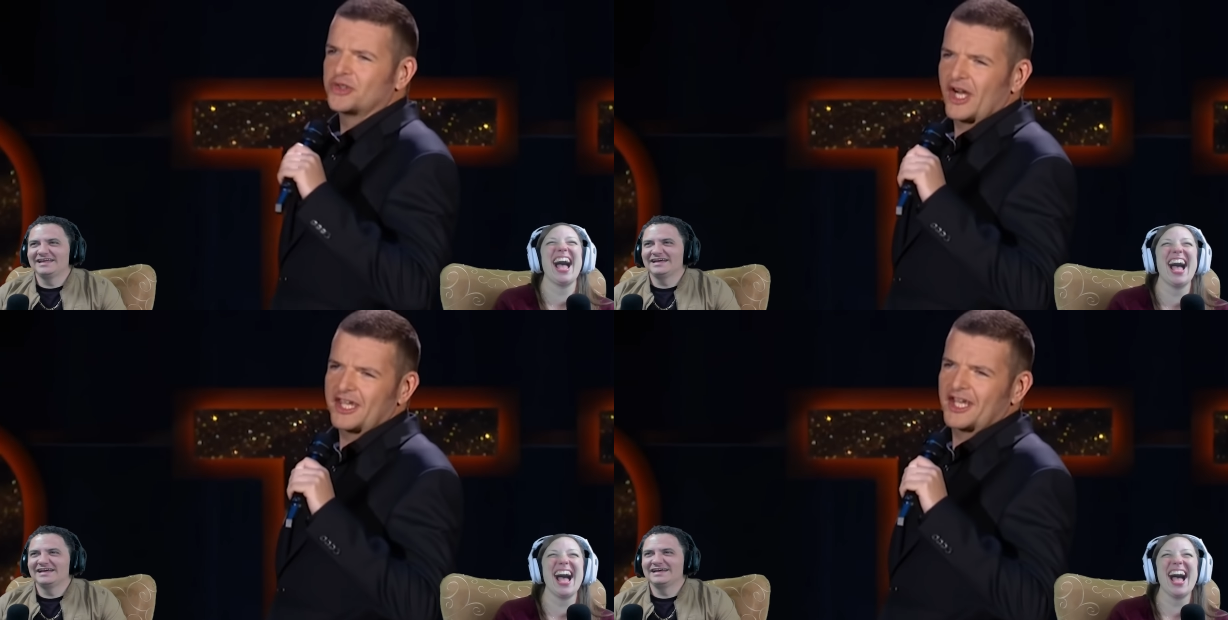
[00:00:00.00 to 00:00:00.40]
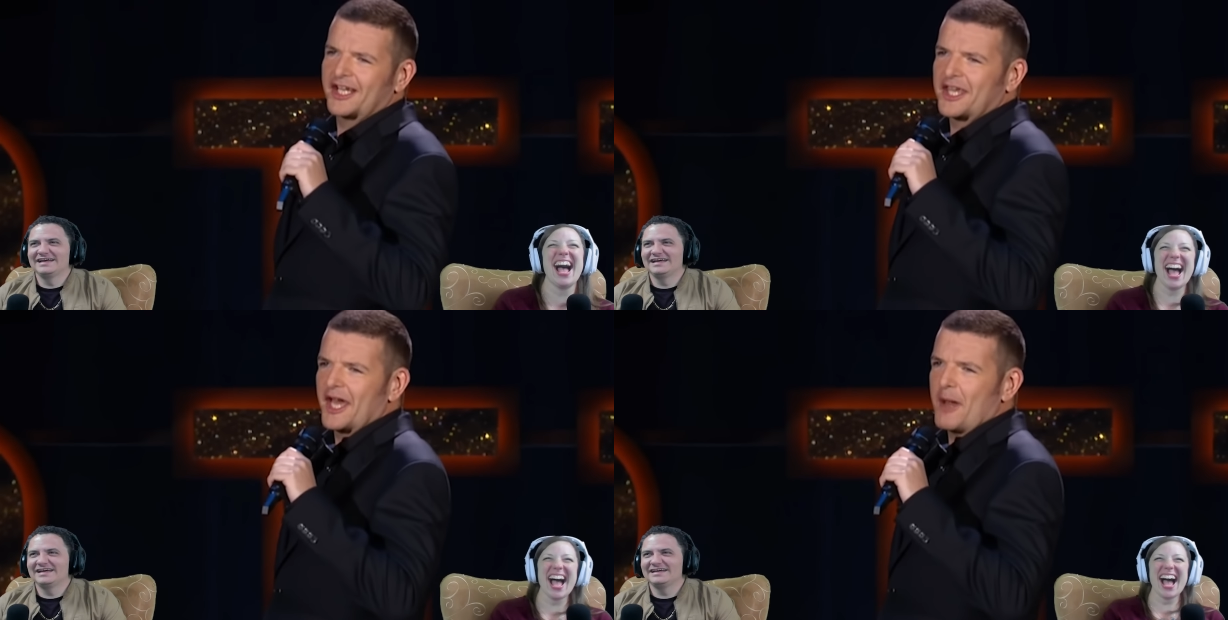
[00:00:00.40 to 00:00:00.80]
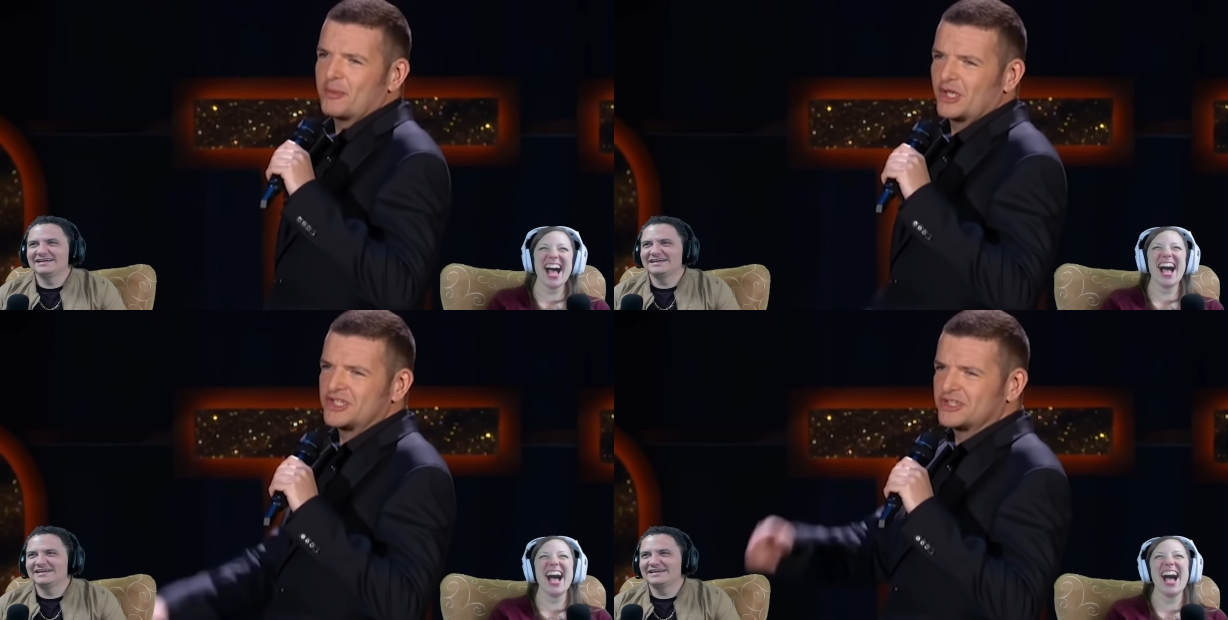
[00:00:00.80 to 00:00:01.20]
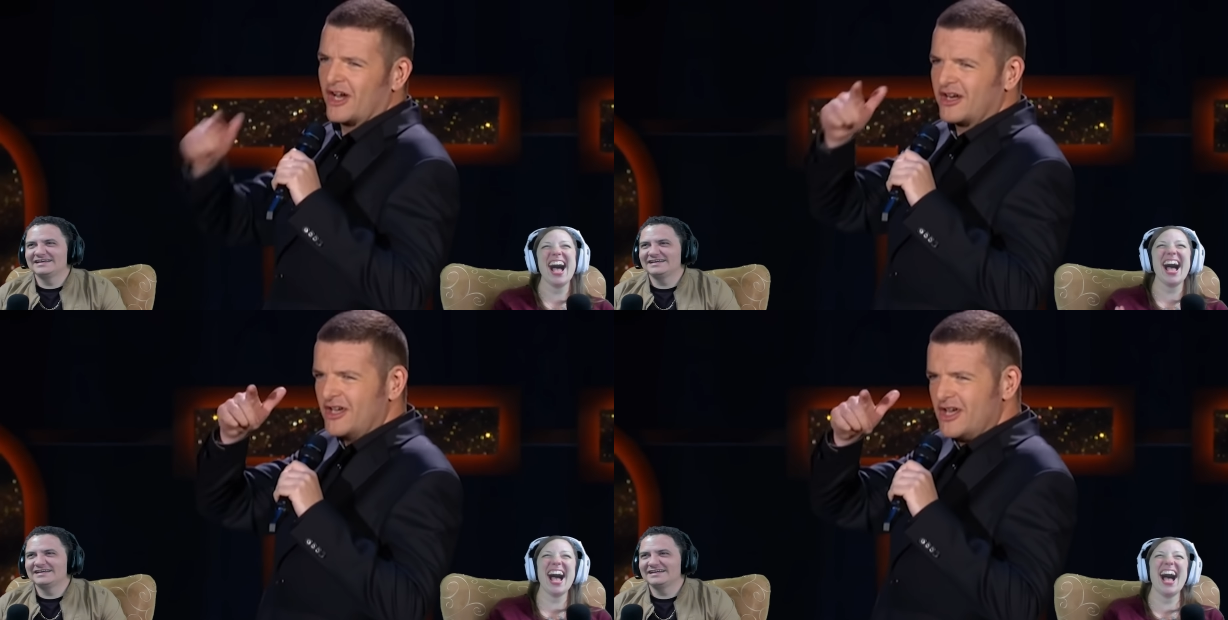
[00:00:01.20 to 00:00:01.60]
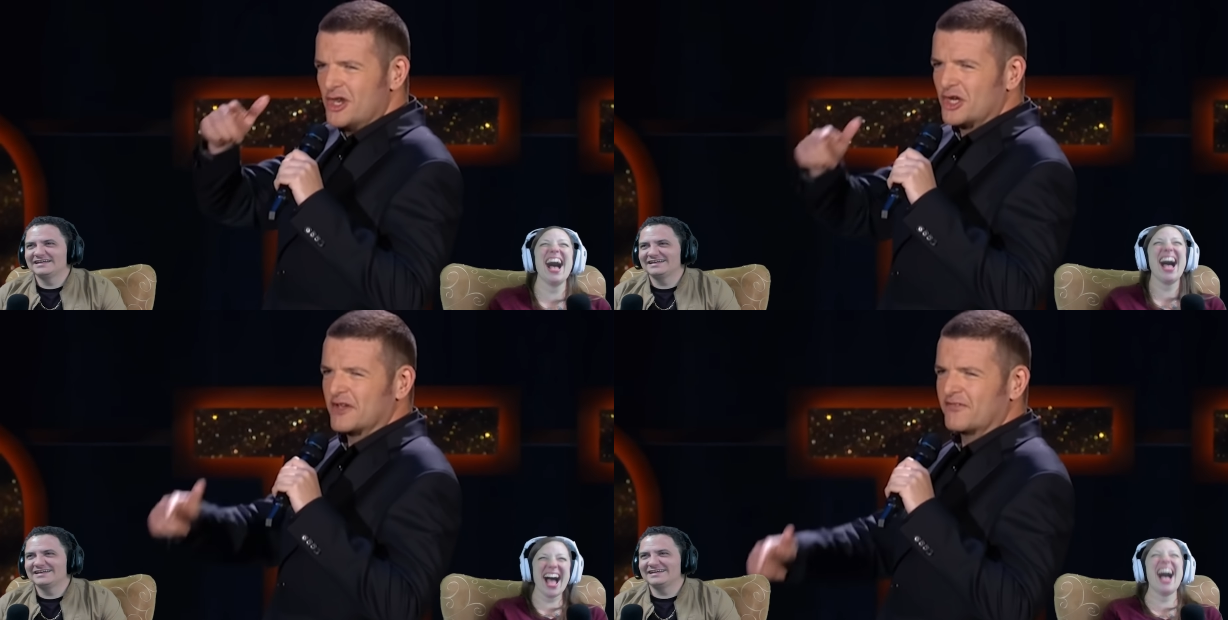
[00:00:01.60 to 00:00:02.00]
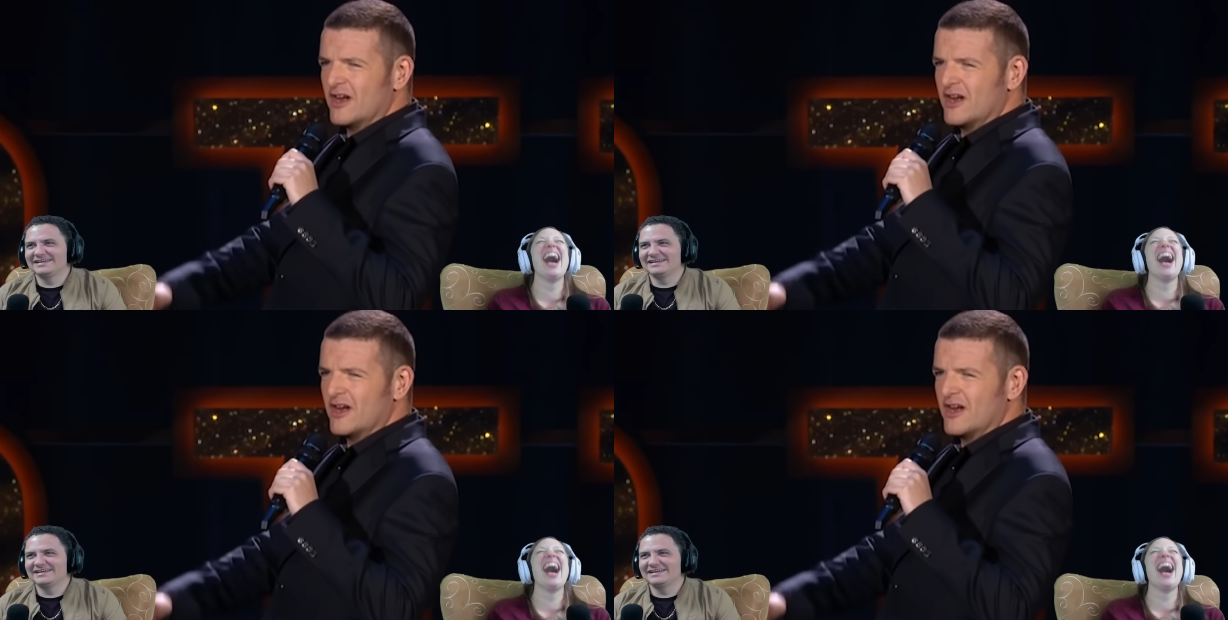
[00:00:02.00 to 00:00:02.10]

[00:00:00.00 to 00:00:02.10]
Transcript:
Speaker 1: drinking a Capri Sun, looking for